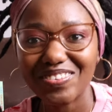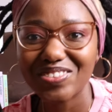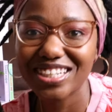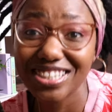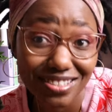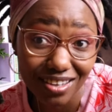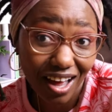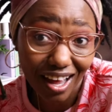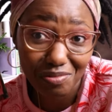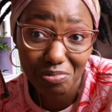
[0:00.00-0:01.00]
because
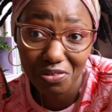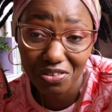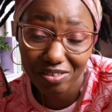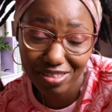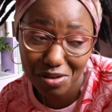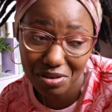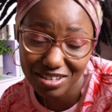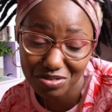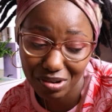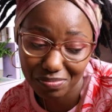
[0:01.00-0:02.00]
I prefer the
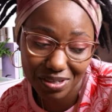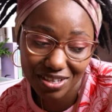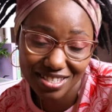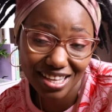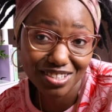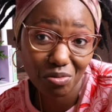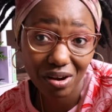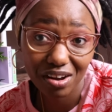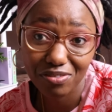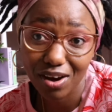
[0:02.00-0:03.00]
US one because that's the
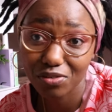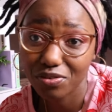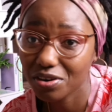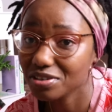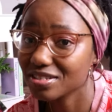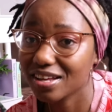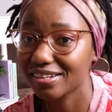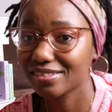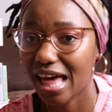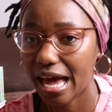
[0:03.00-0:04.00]
one I found first.
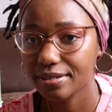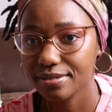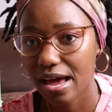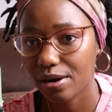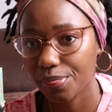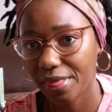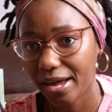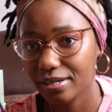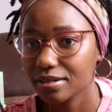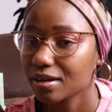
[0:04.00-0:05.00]
And that is that on
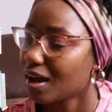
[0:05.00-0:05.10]
that.